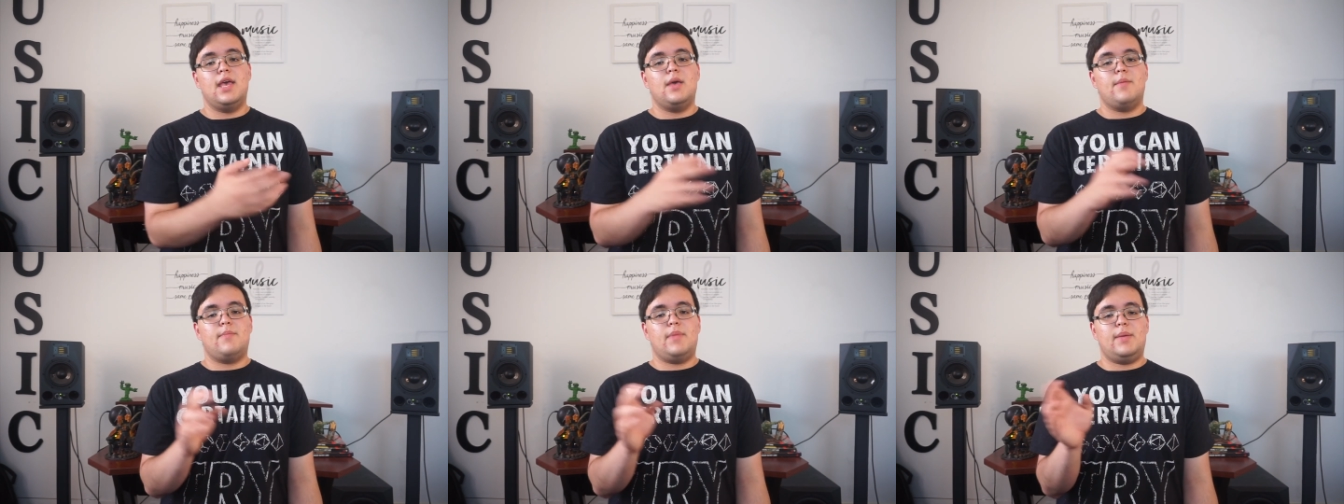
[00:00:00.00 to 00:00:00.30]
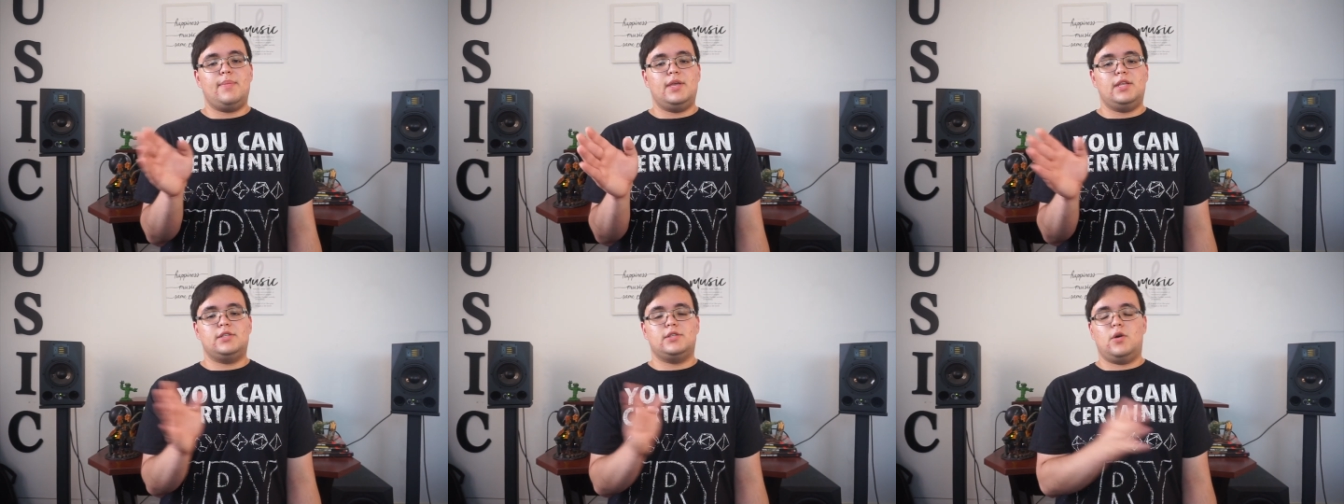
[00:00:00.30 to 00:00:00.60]

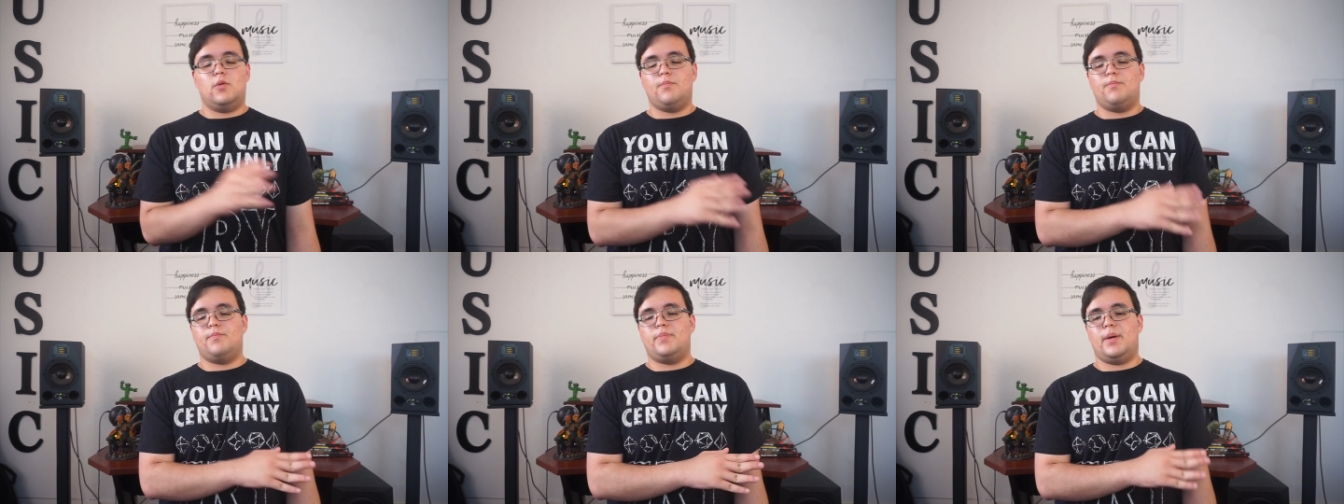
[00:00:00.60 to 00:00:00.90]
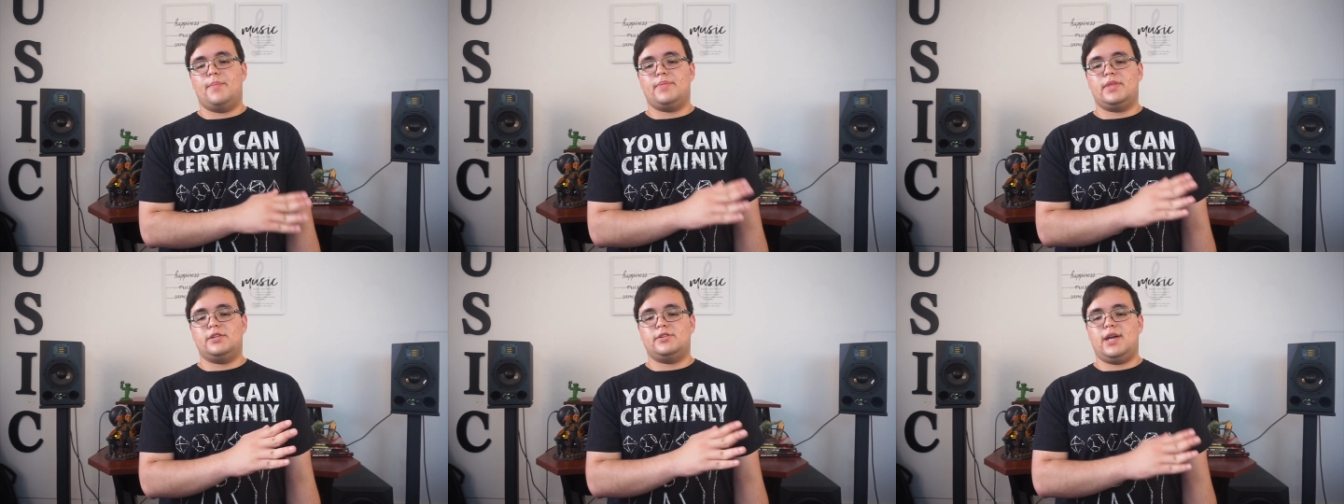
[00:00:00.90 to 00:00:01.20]
maybe don't
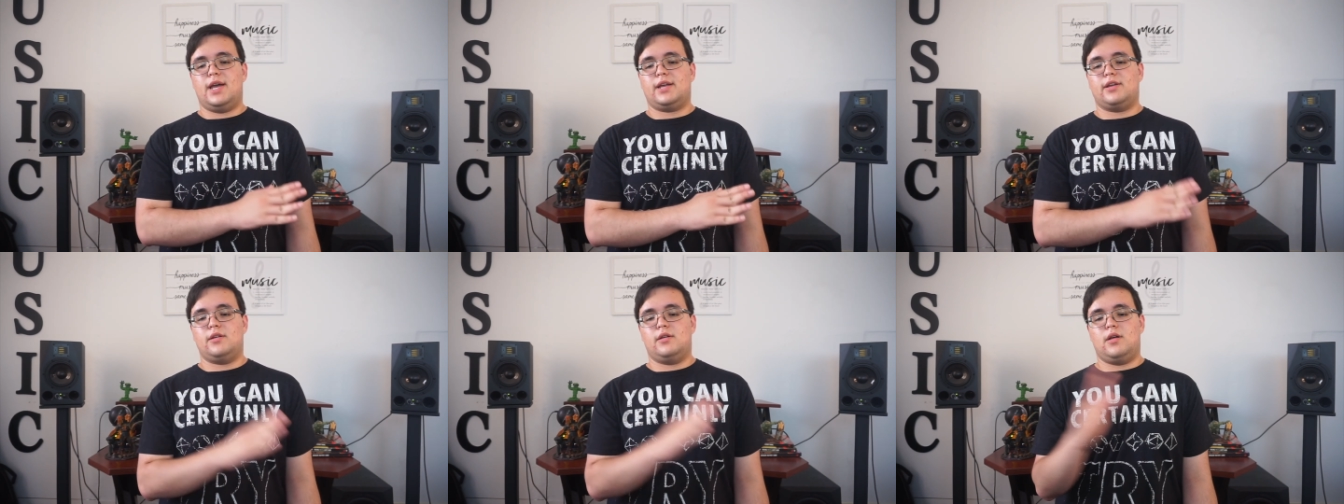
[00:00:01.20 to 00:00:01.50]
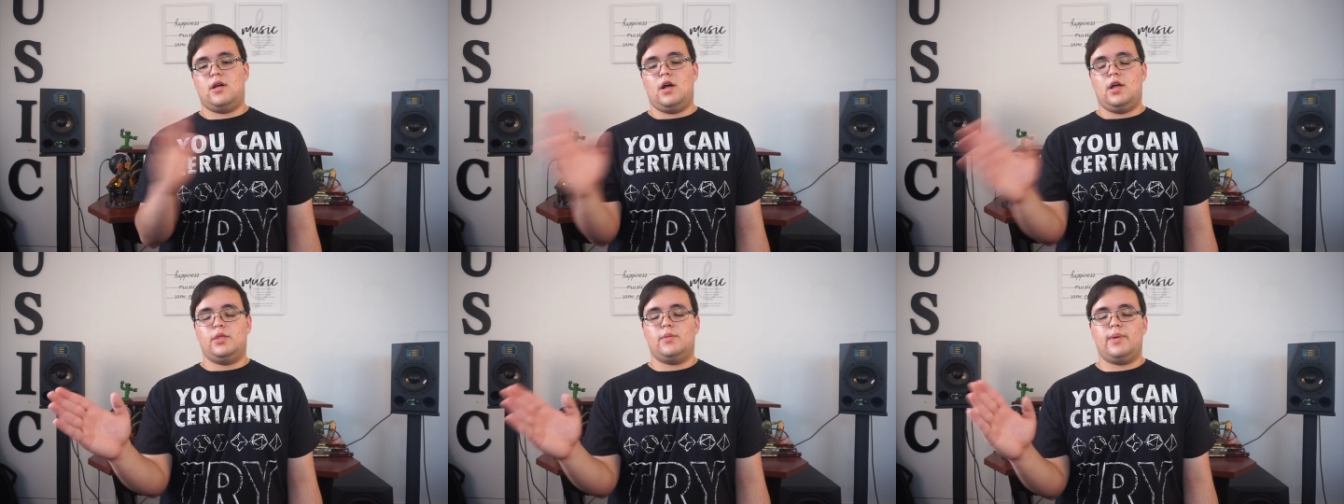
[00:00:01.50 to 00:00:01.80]
bump the dragon
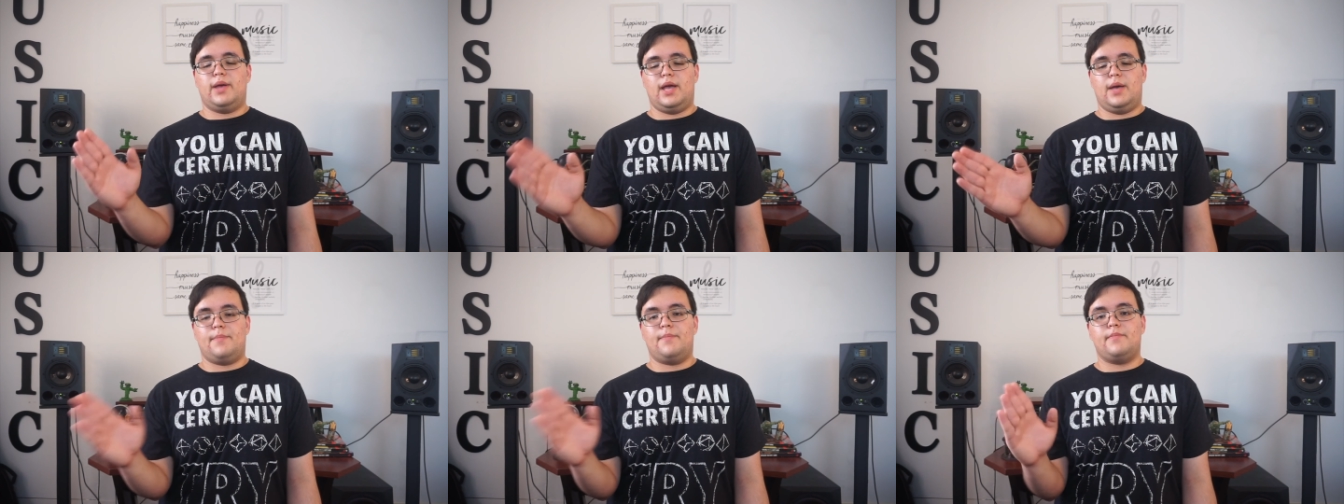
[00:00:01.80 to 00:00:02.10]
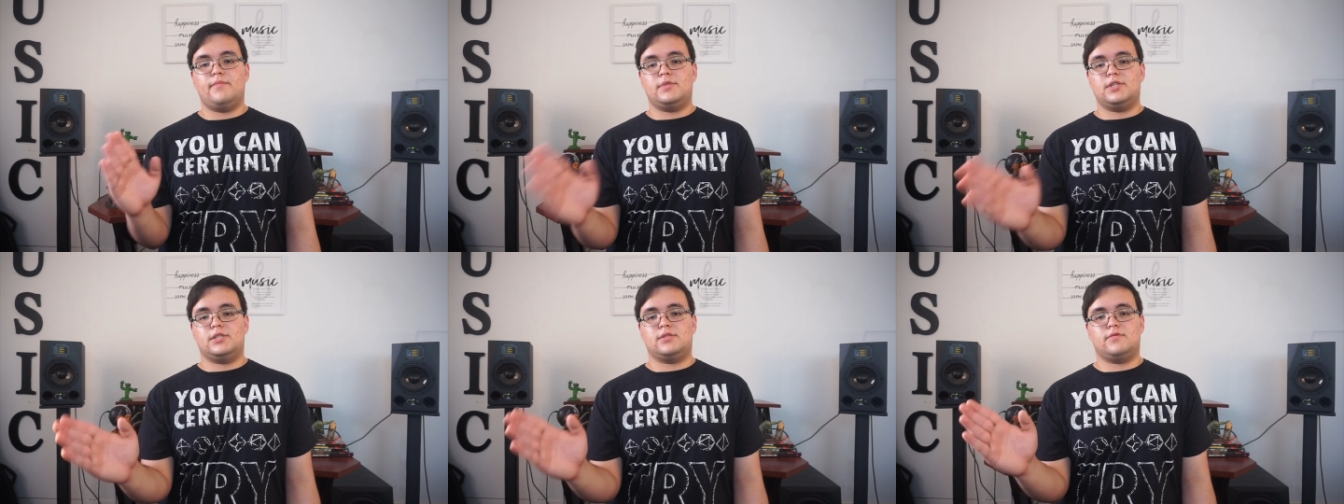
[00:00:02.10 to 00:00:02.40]
all the way up,
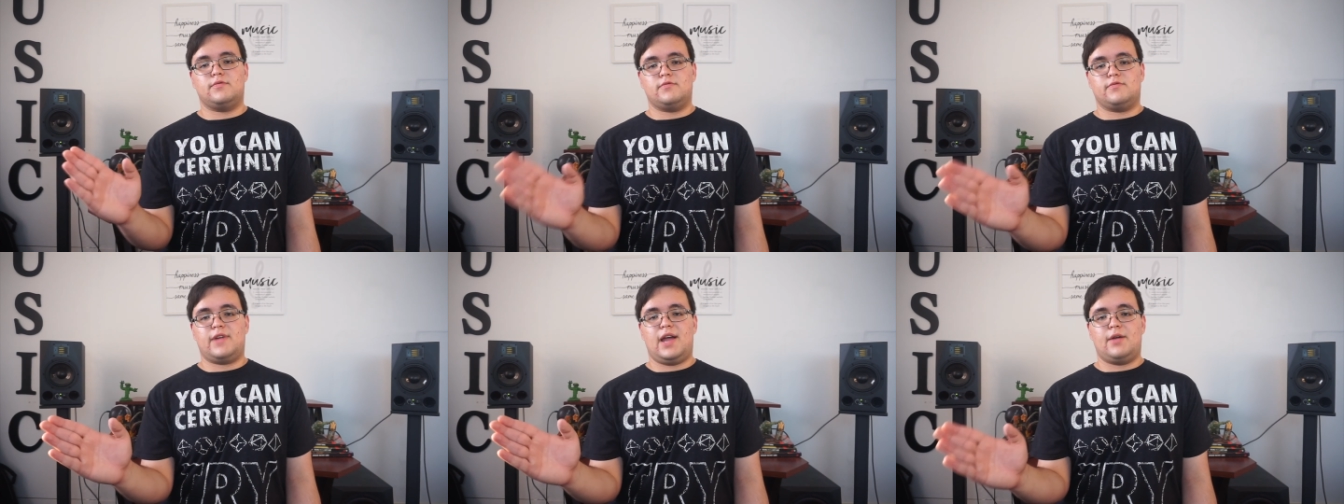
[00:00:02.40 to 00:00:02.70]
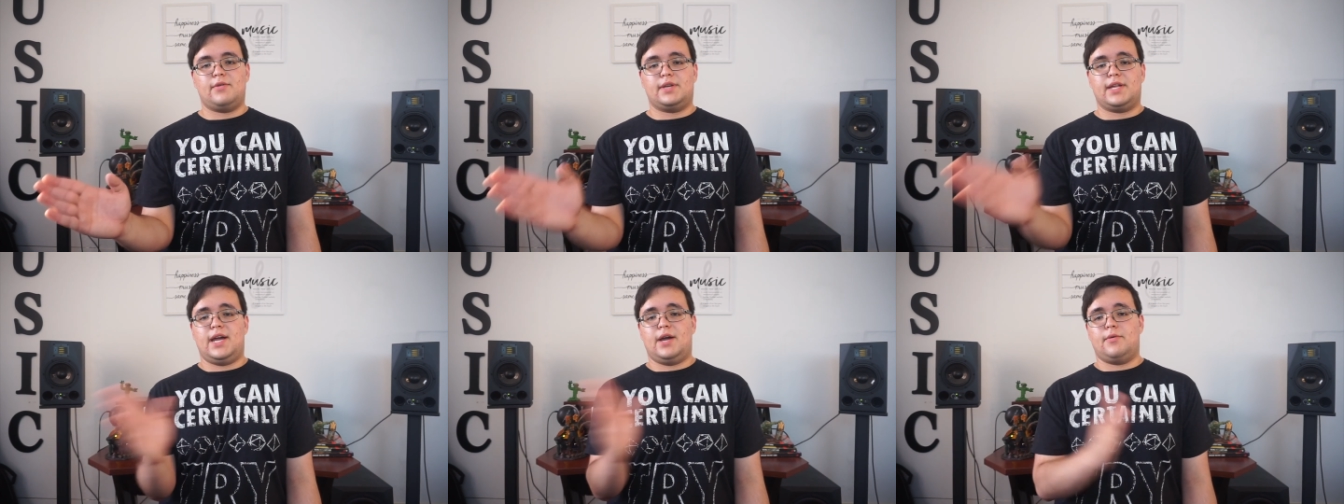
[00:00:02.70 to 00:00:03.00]
just
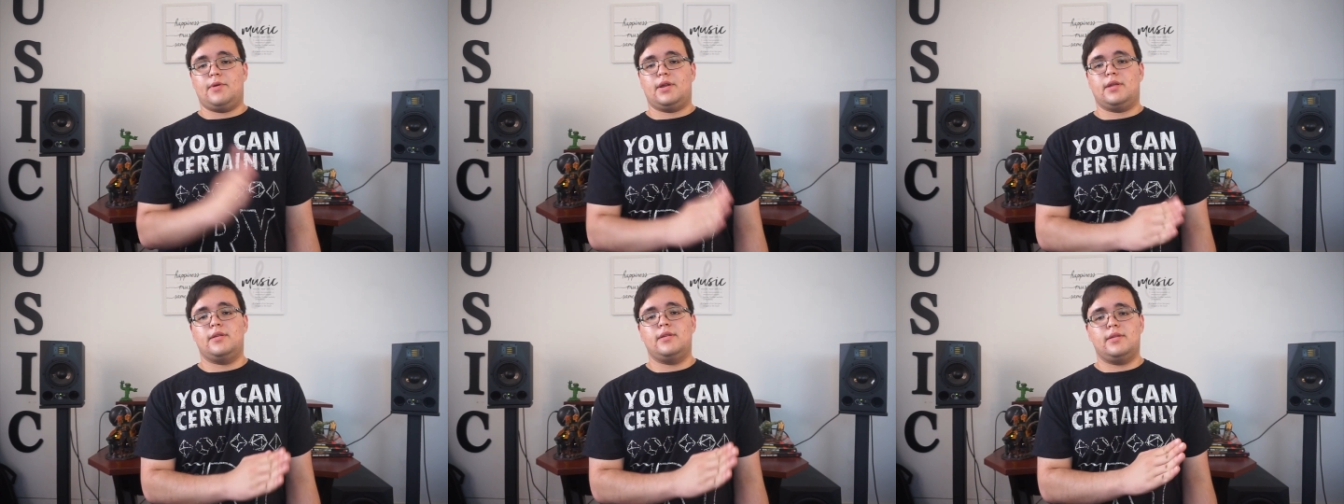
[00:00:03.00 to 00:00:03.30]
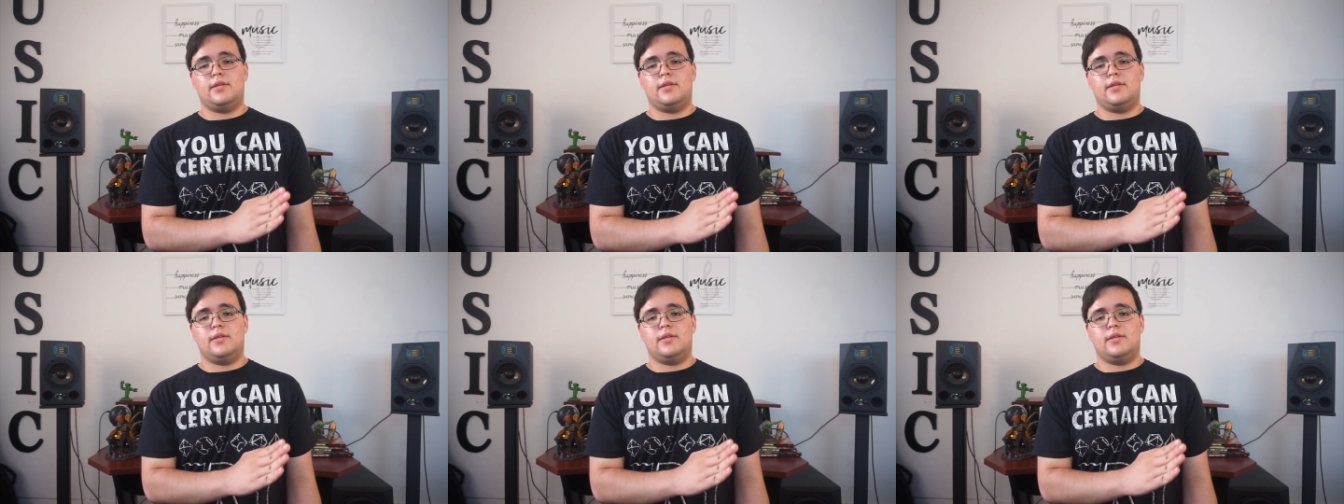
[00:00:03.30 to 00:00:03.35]
round down